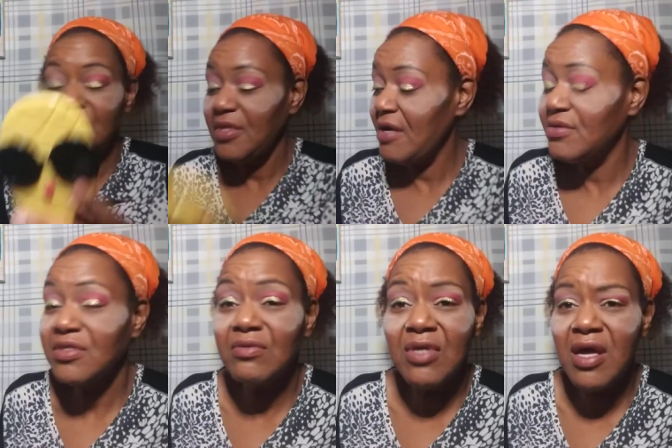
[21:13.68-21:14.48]
That was
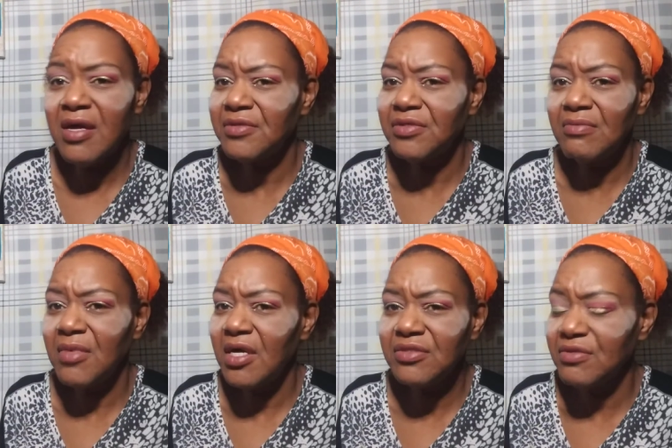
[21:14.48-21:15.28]
a handsome,
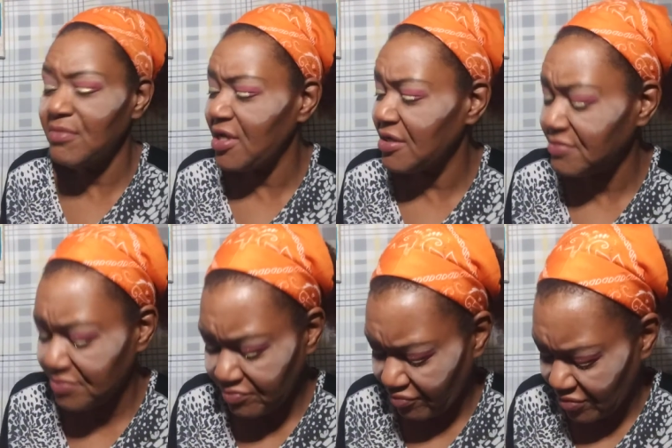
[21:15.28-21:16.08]
handsome man.
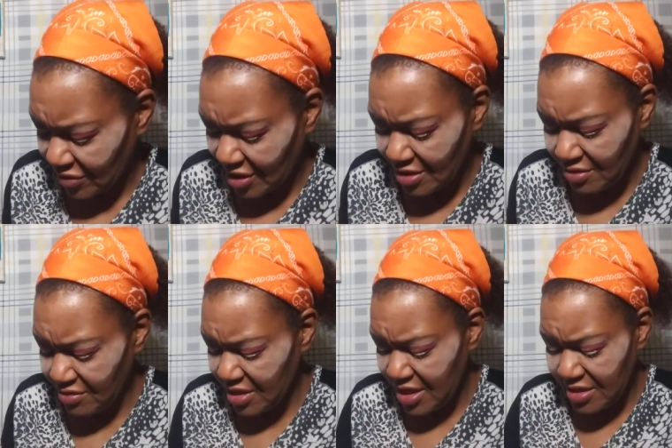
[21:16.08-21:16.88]

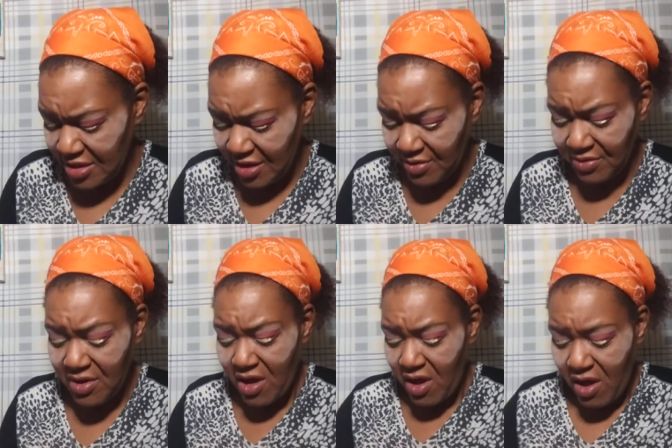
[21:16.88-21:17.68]
Okay, now
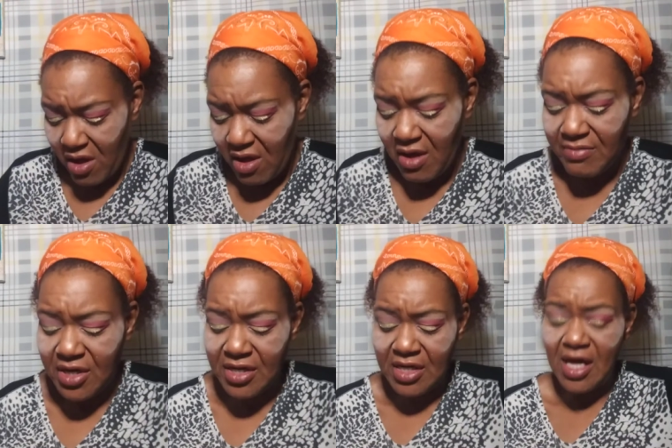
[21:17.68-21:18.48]
I'm
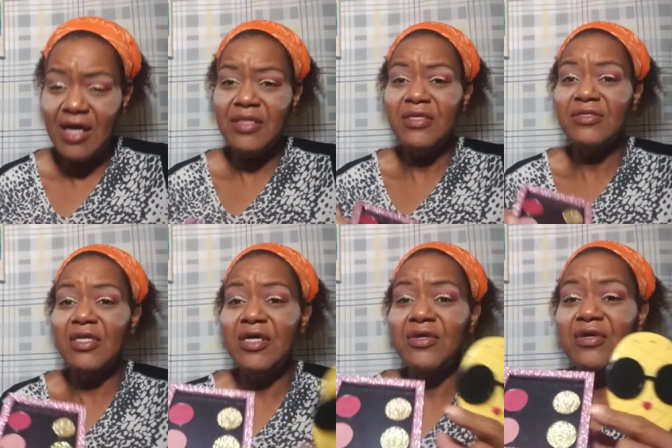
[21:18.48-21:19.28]
not gonna lie, this
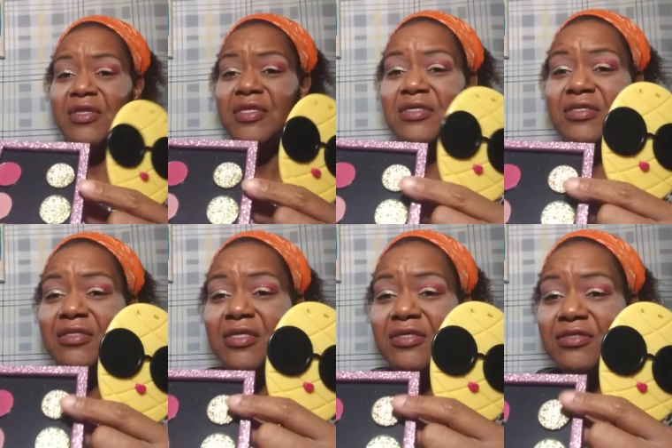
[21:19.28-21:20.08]
glitter on this
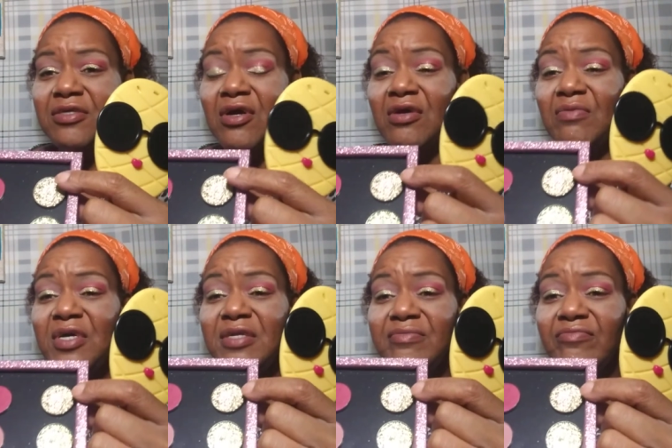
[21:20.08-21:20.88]
this darker
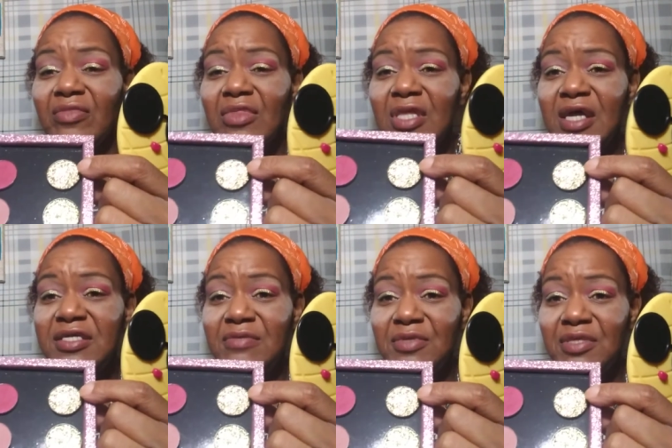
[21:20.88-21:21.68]
one that I
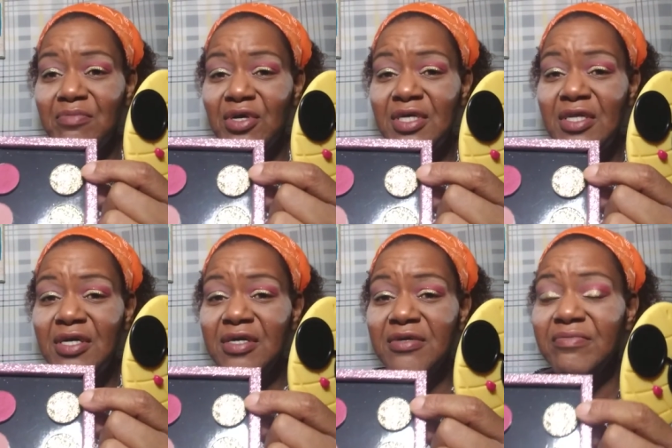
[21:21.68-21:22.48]
did with the burgundy look,